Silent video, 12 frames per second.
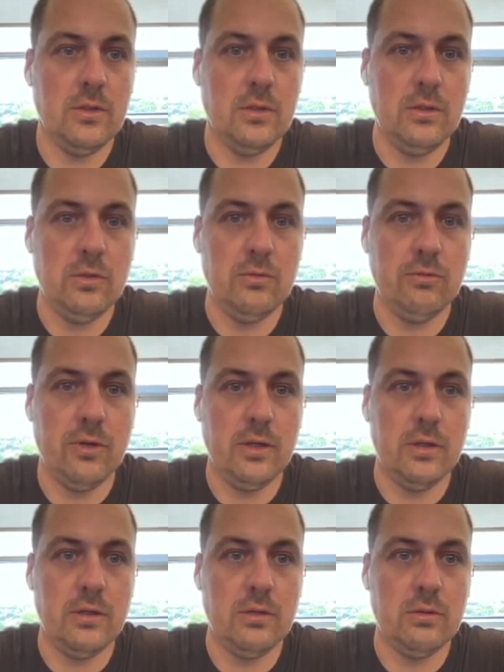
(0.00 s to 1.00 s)
New
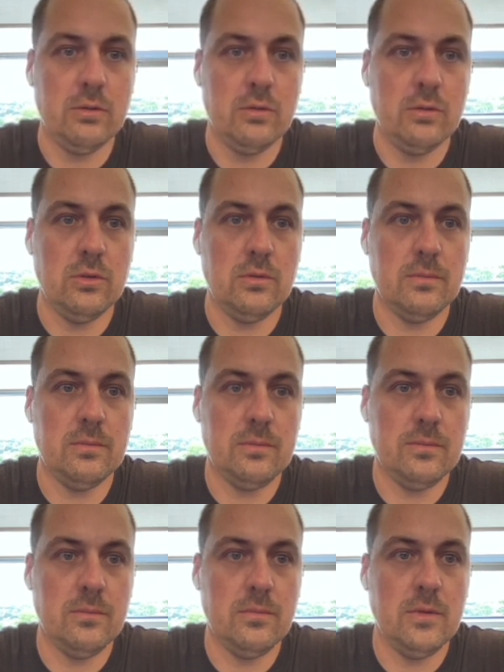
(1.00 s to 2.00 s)
File,
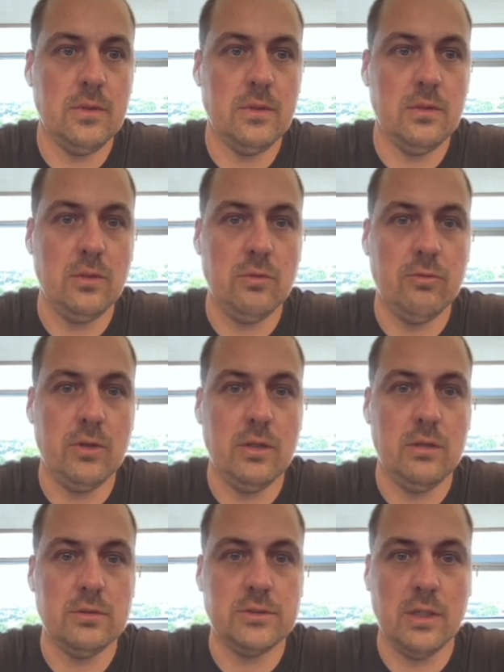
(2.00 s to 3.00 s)

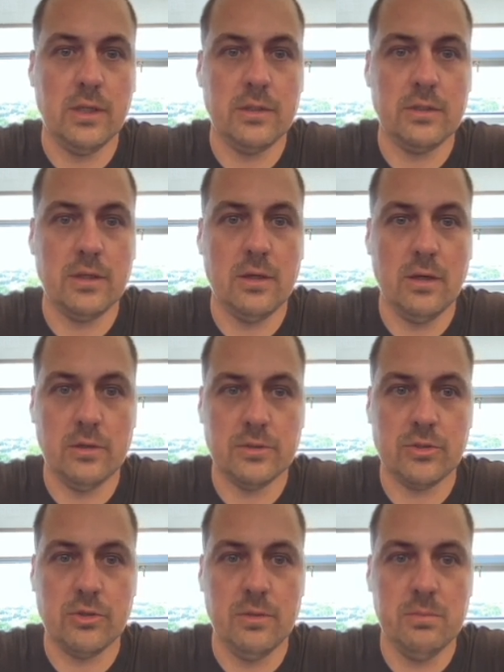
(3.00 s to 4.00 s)
and select our
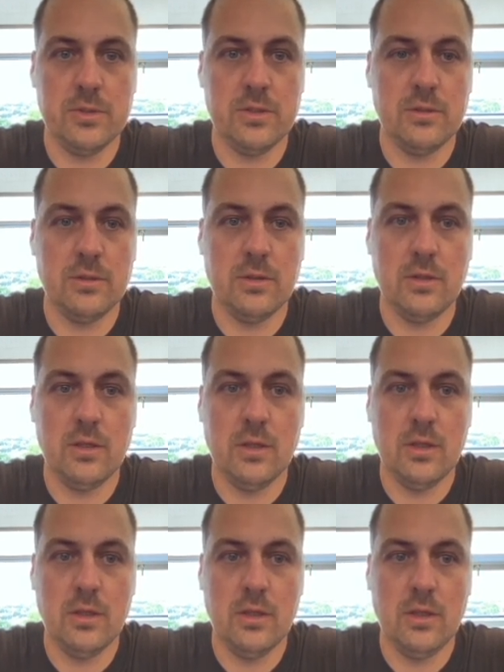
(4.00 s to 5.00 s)
script,
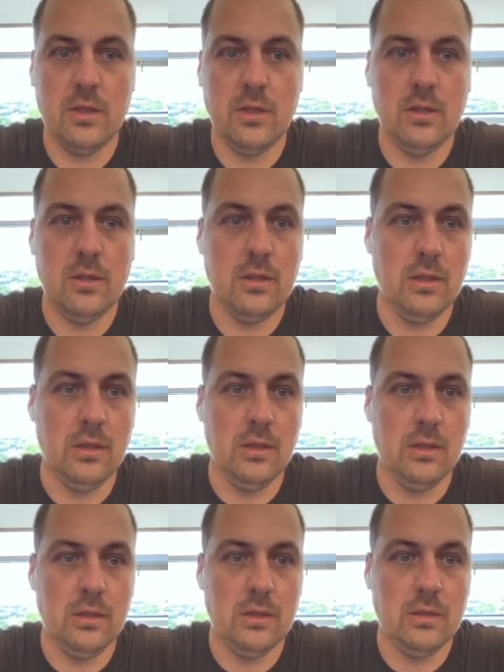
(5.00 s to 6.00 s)

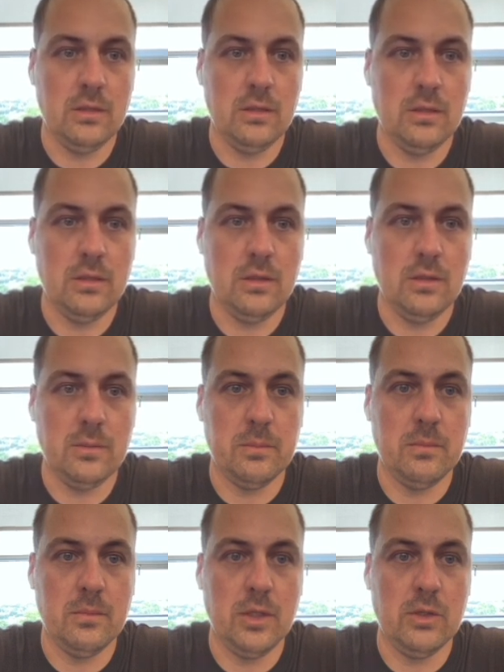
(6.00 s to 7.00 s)
and
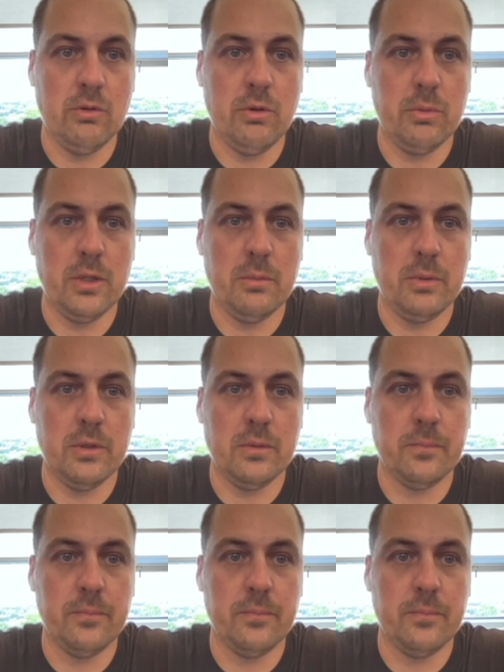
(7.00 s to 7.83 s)
it'll open up here.